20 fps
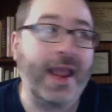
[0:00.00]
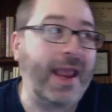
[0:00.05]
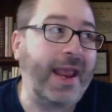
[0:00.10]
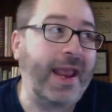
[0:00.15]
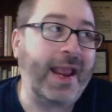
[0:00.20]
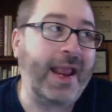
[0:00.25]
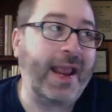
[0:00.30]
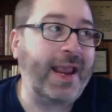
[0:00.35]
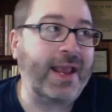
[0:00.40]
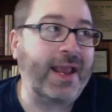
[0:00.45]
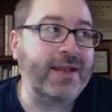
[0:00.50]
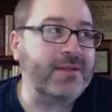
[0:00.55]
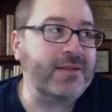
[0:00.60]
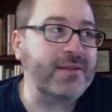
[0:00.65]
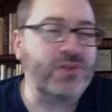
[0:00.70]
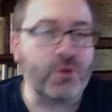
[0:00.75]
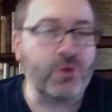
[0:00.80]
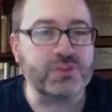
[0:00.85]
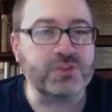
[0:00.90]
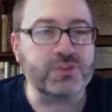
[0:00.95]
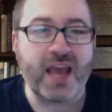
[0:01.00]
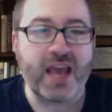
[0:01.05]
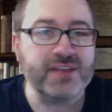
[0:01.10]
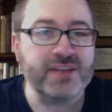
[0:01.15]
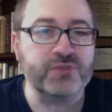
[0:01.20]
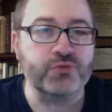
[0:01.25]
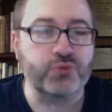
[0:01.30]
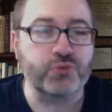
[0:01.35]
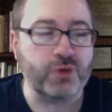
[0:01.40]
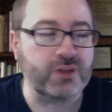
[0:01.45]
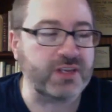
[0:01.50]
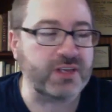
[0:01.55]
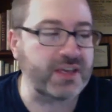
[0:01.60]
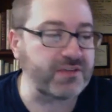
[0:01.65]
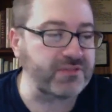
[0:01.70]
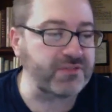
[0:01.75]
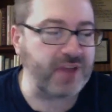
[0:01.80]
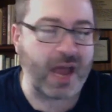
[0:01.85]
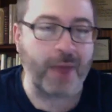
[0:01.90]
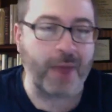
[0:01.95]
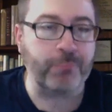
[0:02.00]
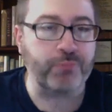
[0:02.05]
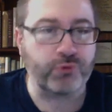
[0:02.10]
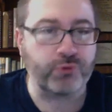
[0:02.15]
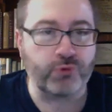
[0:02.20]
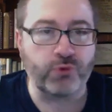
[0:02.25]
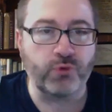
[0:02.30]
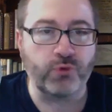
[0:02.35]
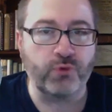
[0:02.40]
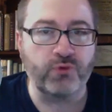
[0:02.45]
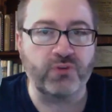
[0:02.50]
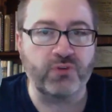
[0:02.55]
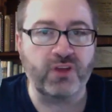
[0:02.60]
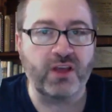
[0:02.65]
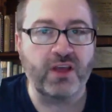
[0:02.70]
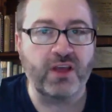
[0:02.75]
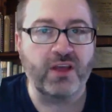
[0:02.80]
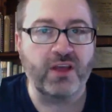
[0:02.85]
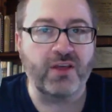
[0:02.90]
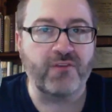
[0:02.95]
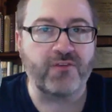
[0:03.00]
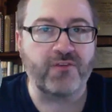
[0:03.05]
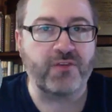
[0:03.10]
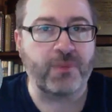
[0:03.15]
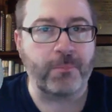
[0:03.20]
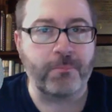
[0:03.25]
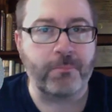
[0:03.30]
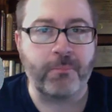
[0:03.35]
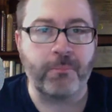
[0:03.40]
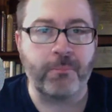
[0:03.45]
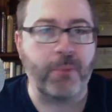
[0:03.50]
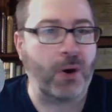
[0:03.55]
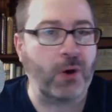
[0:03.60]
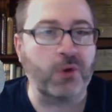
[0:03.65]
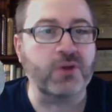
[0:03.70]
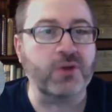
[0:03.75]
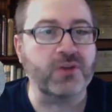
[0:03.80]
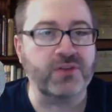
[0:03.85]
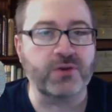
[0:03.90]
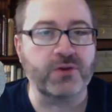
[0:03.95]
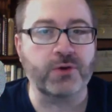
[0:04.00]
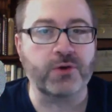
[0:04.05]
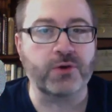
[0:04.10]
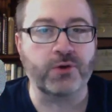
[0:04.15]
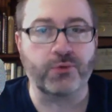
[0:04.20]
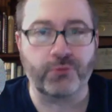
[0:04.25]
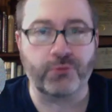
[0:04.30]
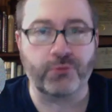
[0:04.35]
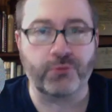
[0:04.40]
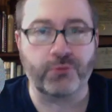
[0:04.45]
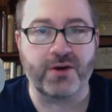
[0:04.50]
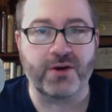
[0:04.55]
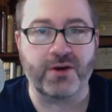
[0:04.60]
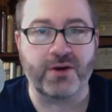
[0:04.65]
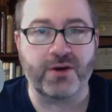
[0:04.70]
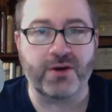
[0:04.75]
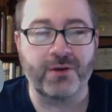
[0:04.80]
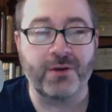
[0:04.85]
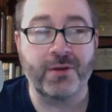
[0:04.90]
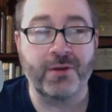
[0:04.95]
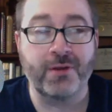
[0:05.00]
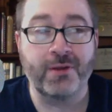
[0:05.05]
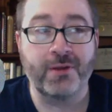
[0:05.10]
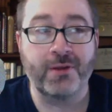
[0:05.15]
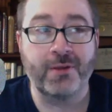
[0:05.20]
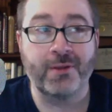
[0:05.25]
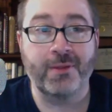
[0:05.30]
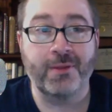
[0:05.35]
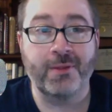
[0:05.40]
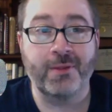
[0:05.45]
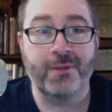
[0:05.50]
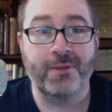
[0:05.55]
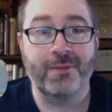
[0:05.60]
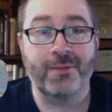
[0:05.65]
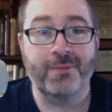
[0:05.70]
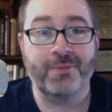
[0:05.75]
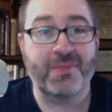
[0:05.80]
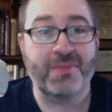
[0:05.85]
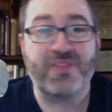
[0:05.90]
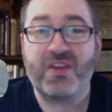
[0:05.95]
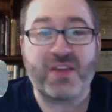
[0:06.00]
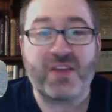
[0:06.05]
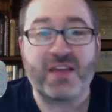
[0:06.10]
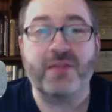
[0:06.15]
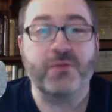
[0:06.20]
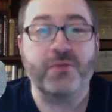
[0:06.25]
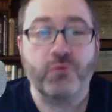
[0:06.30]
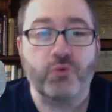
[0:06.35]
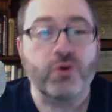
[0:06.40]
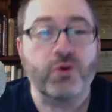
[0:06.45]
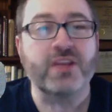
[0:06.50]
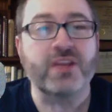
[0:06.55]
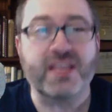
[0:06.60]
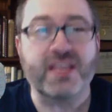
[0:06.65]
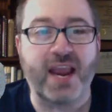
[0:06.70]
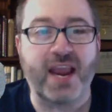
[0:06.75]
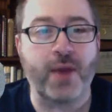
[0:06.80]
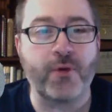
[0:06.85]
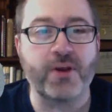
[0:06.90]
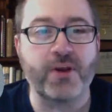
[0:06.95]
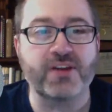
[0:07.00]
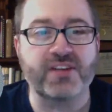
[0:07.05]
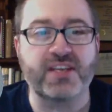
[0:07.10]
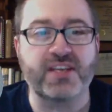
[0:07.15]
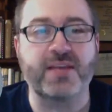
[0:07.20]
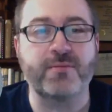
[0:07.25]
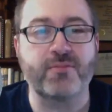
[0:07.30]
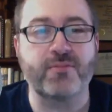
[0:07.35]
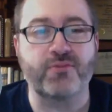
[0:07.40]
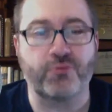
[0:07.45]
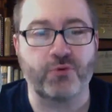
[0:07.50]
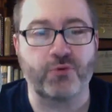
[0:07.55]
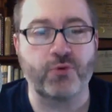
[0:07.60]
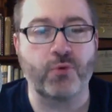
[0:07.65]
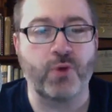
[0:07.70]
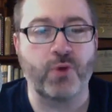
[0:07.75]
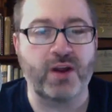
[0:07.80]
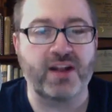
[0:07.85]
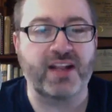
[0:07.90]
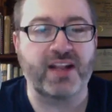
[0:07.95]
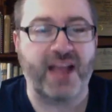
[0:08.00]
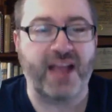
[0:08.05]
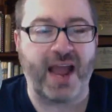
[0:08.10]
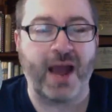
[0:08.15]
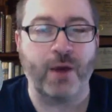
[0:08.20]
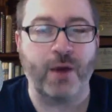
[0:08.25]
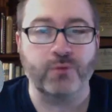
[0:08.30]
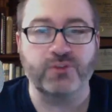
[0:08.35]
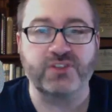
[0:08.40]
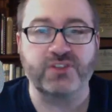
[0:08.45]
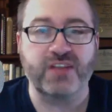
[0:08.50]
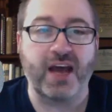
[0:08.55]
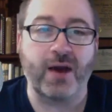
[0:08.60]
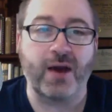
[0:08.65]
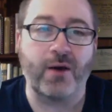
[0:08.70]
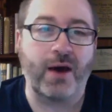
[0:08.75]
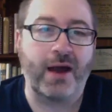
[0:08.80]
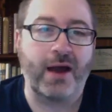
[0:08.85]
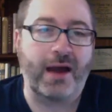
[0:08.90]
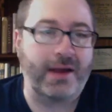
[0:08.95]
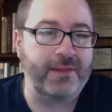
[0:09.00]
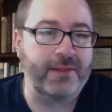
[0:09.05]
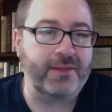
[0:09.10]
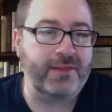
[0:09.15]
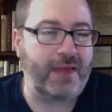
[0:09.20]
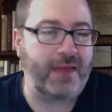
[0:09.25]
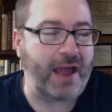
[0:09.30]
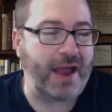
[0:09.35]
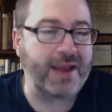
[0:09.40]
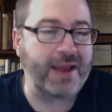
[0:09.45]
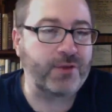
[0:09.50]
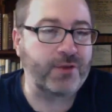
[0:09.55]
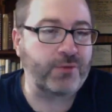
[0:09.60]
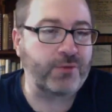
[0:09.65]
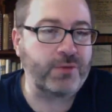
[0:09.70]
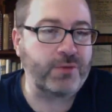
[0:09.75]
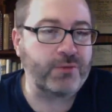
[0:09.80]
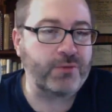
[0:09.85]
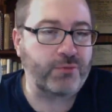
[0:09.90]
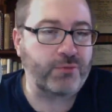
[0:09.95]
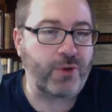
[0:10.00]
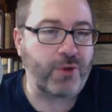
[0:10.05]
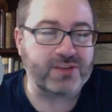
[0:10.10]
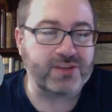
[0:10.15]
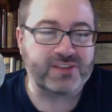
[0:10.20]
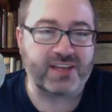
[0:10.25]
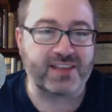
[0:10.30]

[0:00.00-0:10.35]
And those guys really have not proved for the bulk of their career that they can really carry a team through when it counts. Now, I agree with Russ.